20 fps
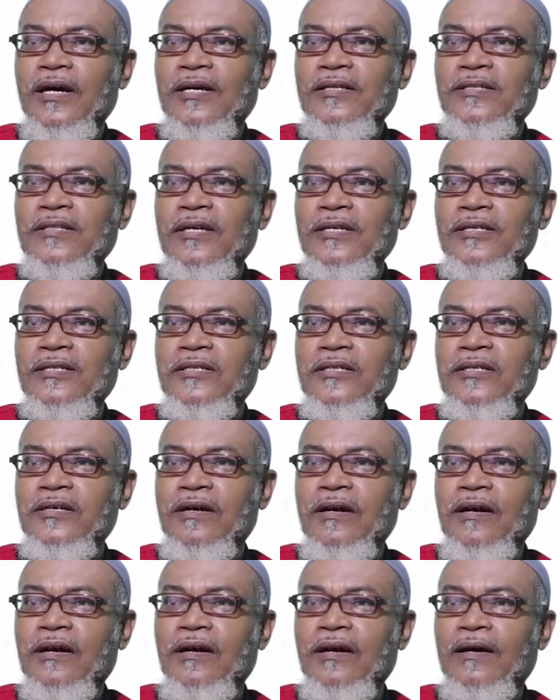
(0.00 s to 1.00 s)
as
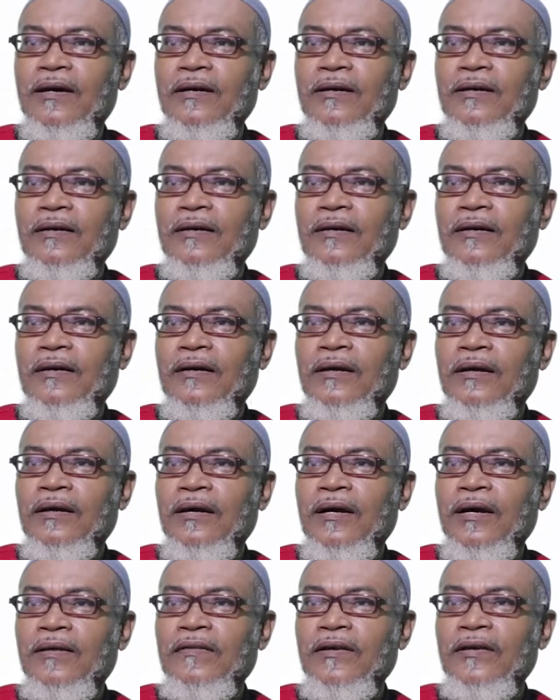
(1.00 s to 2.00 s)
str
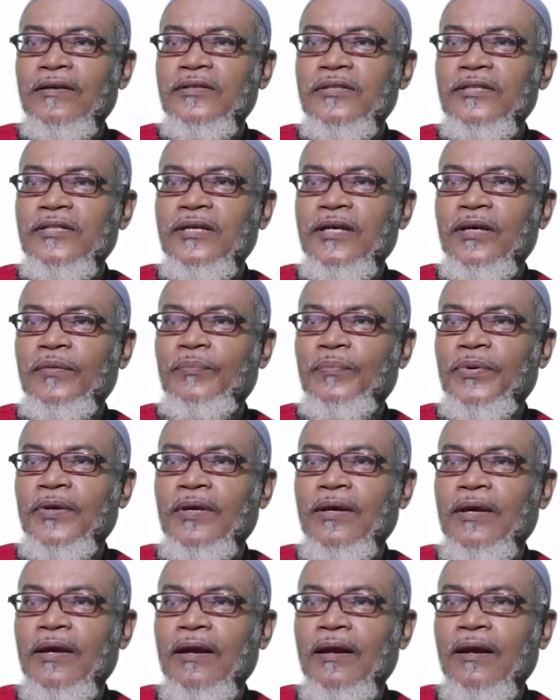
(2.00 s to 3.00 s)
and then
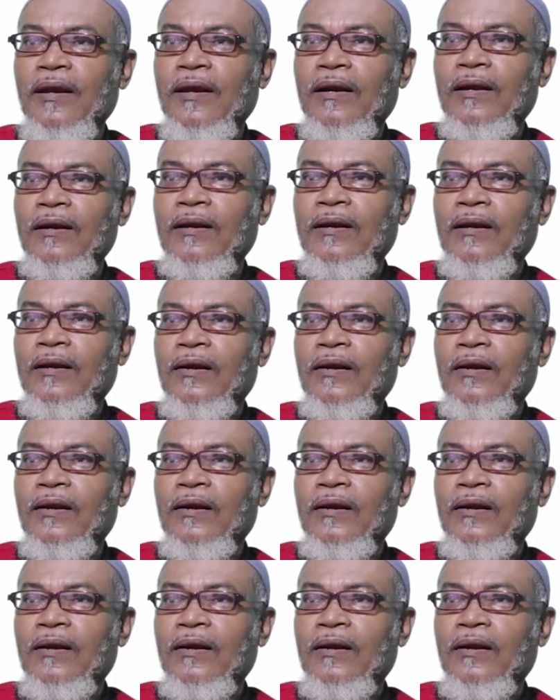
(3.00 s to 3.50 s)
cpl,